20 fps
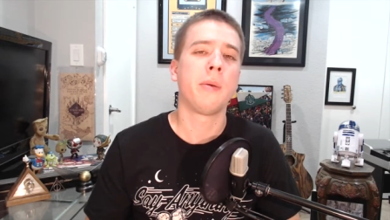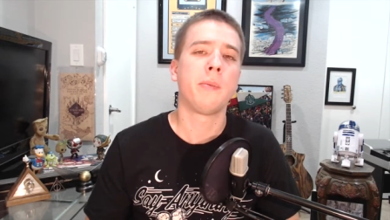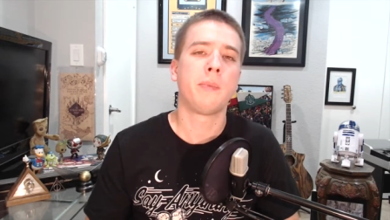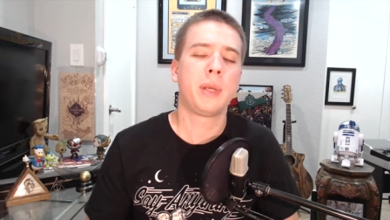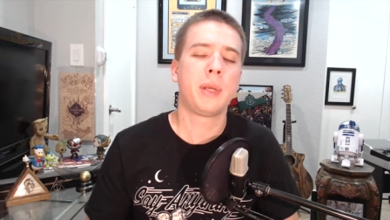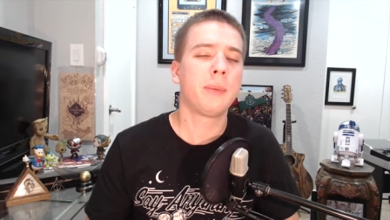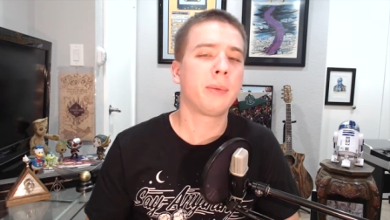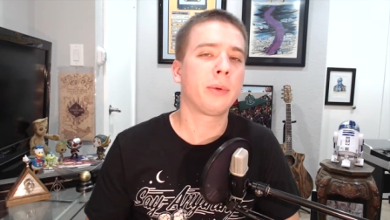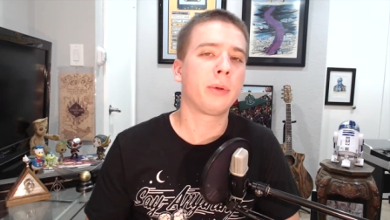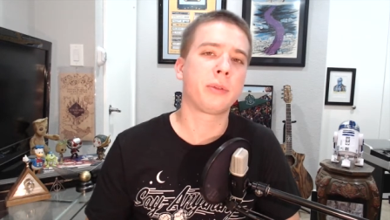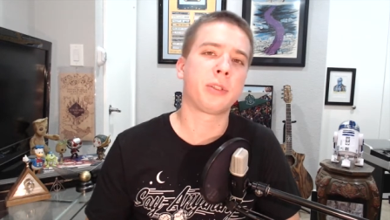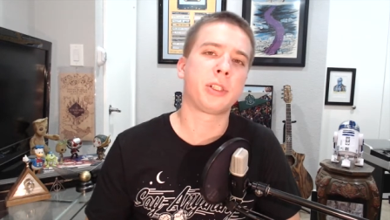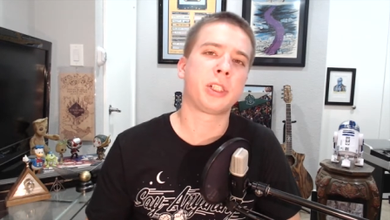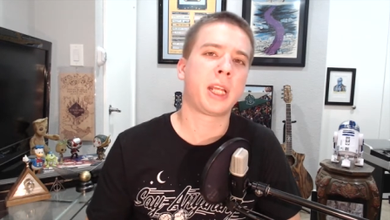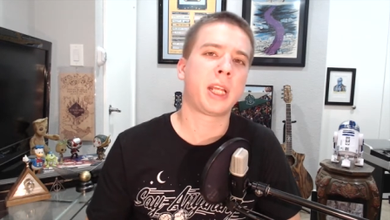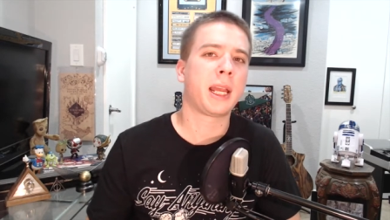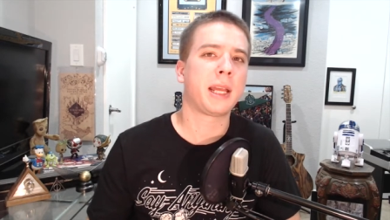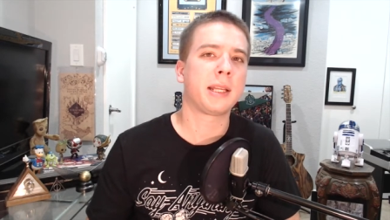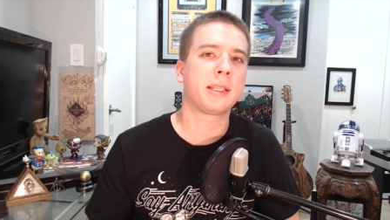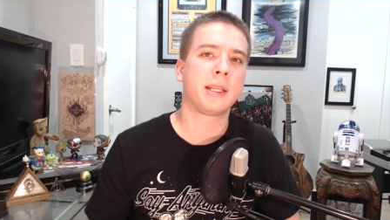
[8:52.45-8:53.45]
People
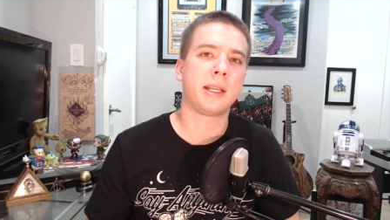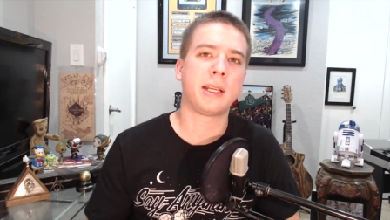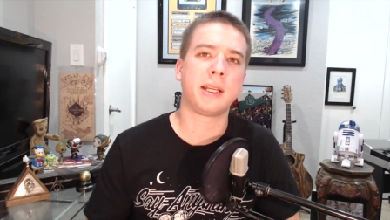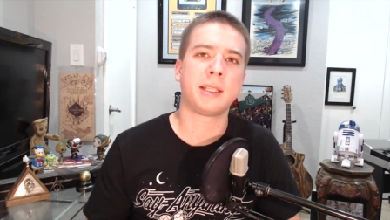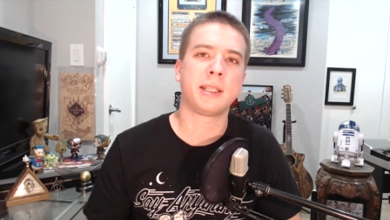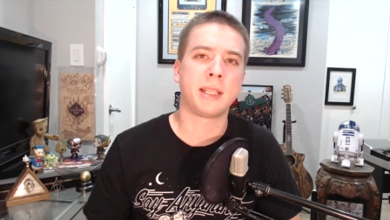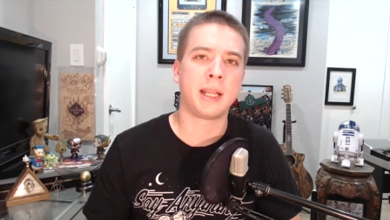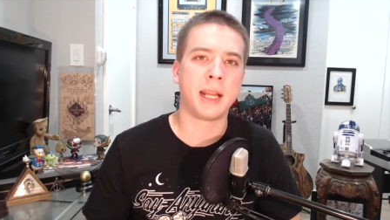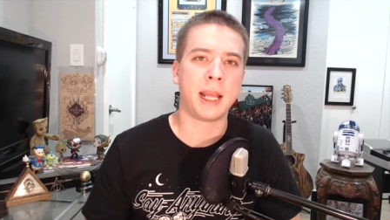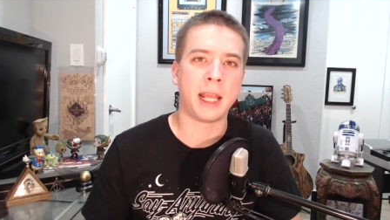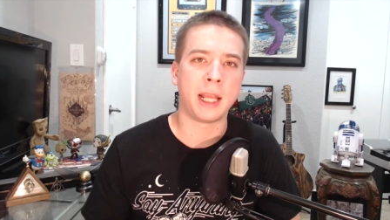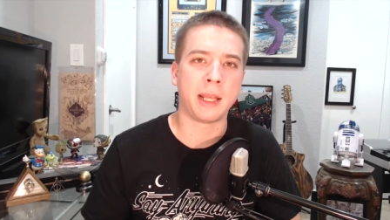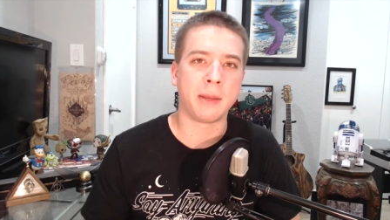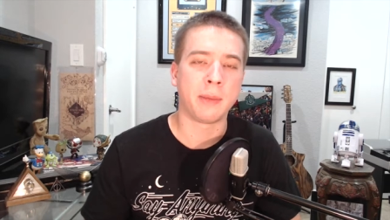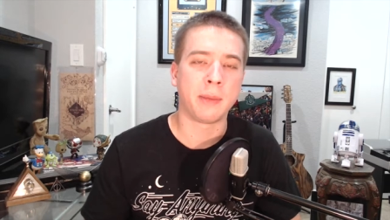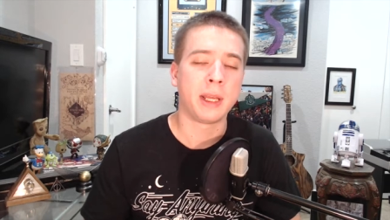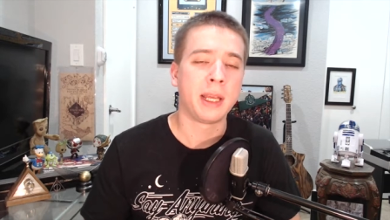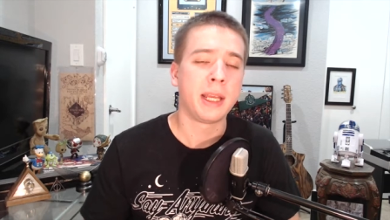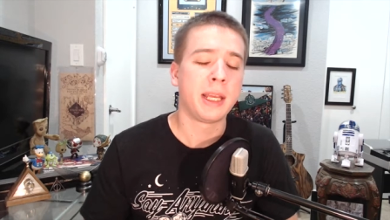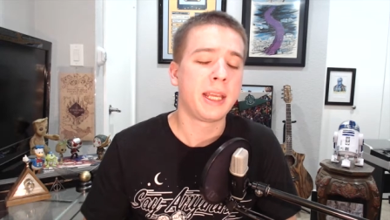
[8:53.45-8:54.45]
chanted his
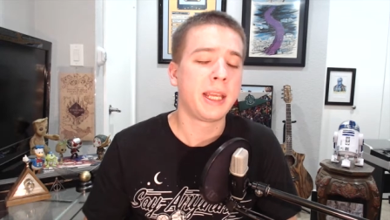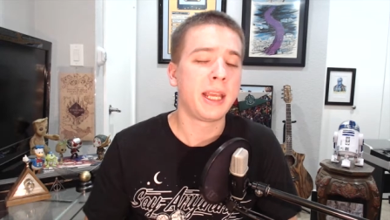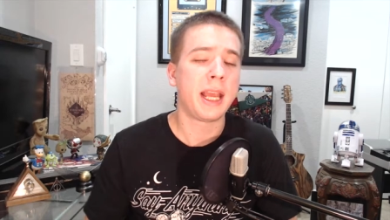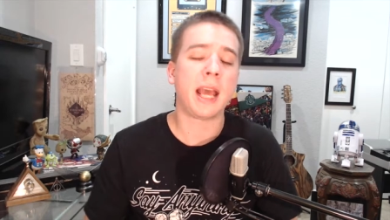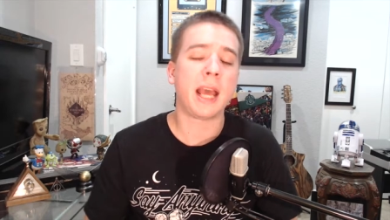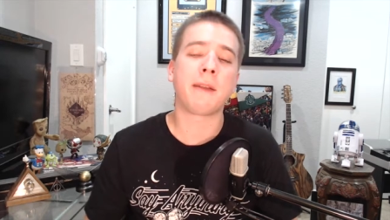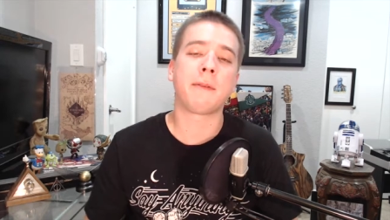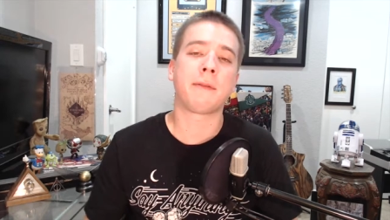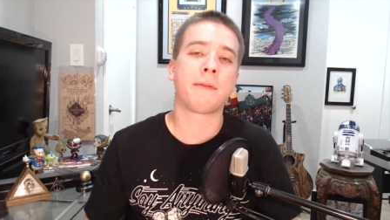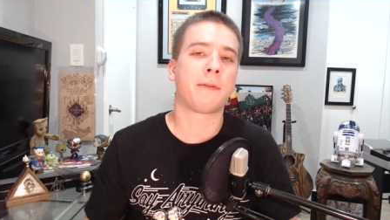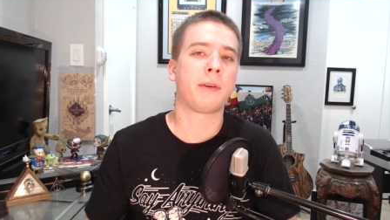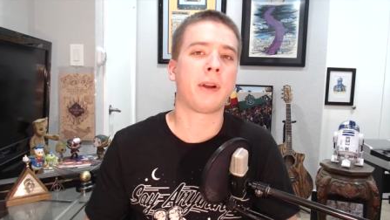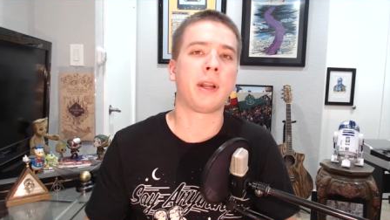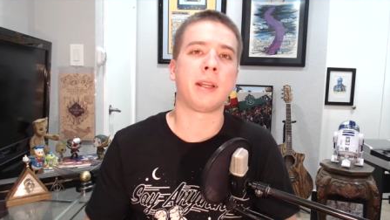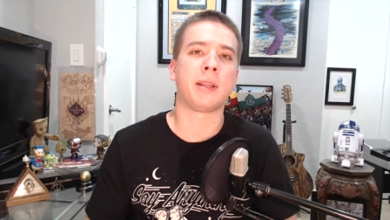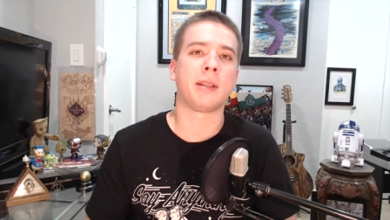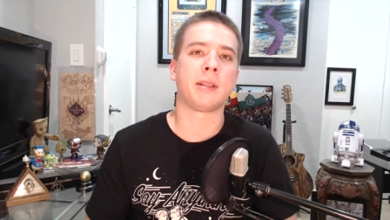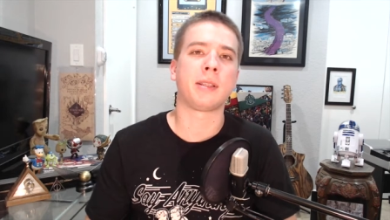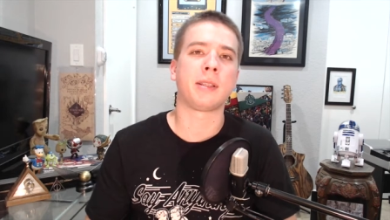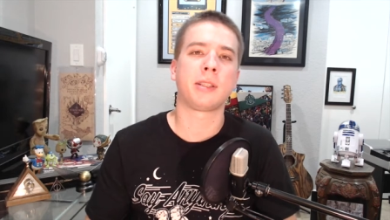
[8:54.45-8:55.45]
name. He had
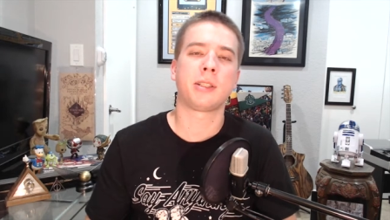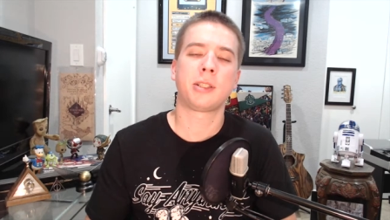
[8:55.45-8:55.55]
friends.